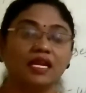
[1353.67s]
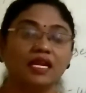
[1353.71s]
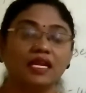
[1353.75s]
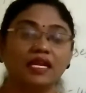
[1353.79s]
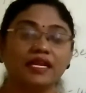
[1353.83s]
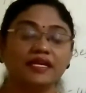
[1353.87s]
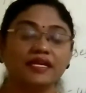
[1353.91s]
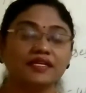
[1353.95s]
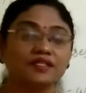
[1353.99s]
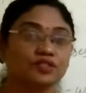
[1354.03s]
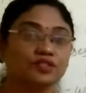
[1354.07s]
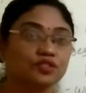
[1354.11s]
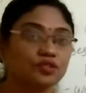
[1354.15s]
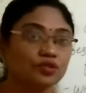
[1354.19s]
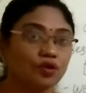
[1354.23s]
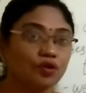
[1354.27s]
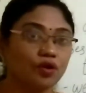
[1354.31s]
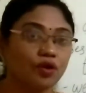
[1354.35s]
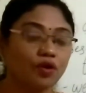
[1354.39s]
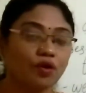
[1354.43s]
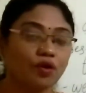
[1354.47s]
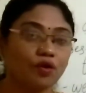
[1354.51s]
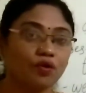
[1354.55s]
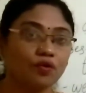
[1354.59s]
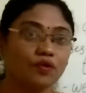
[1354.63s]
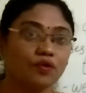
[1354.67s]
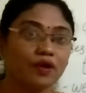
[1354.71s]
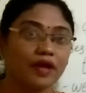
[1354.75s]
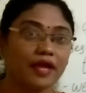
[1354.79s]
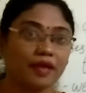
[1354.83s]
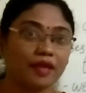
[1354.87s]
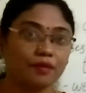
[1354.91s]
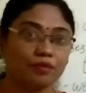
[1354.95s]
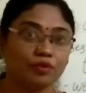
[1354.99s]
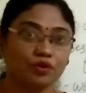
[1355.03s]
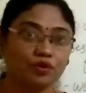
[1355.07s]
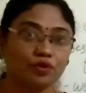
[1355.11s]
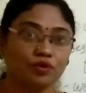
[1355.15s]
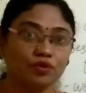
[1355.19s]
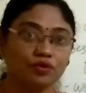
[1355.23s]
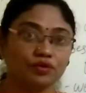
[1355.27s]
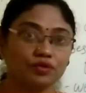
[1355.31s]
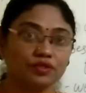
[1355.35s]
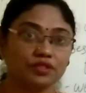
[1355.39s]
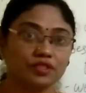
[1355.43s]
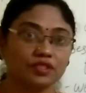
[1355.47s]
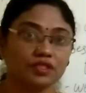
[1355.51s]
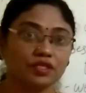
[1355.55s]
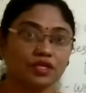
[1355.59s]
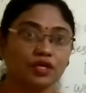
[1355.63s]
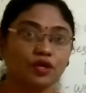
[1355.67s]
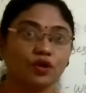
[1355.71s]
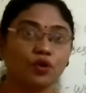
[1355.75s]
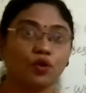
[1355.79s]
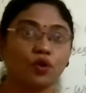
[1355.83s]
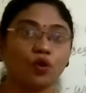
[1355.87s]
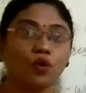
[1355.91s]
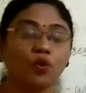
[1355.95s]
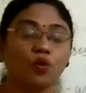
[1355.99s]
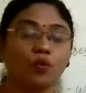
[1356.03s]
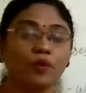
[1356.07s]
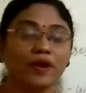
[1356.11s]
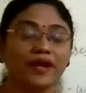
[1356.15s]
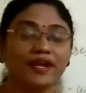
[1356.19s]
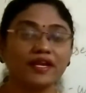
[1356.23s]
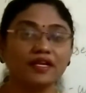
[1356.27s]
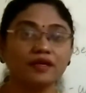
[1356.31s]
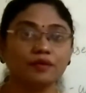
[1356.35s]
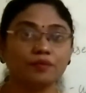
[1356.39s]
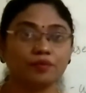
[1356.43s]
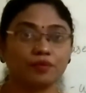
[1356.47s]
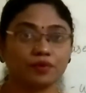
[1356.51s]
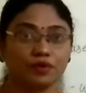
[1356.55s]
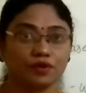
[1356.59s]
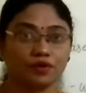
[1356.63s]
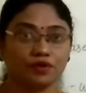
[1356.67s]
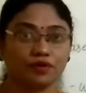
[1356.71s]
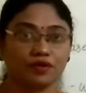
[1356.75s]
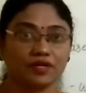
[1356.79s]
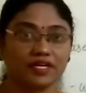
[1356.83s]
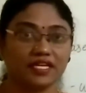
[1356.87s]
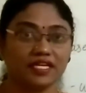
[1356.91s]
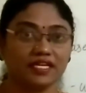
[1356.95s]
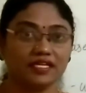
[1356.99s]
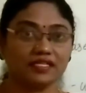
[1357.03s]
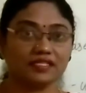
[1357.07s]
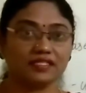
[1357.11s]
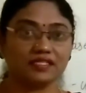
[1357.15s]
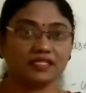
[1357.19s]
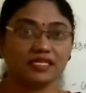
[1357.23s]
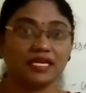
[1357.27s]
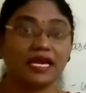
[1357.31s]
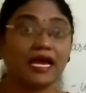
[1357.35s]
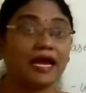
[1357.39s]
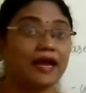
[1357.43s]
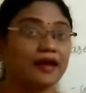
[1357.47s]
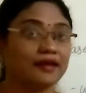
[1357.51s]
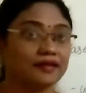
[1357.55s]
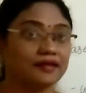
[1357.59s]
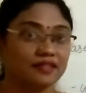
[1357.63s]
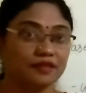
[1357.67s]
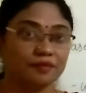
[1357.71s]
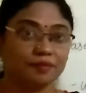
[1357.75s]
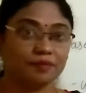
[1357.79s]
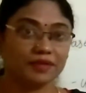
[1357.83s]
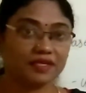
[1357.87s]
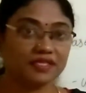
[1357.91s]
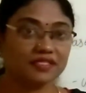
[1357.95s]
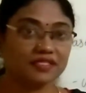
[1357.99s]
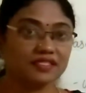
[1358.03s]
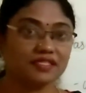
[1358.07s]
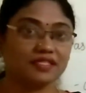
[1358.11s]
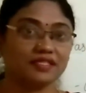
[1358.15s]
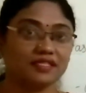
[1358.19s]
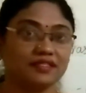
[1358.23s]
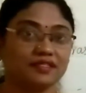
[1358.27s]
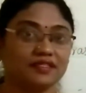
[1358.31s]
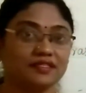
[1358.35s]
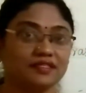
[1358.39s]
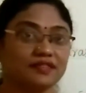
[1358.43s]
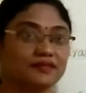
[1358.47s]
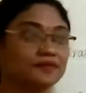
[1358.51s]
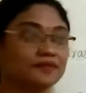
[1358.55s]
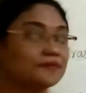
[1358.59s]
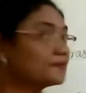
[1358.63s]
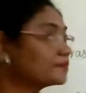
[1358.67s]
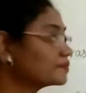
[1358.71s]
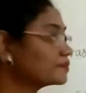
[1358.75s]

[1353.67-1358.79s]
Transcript: let's know about COVID progress at the present.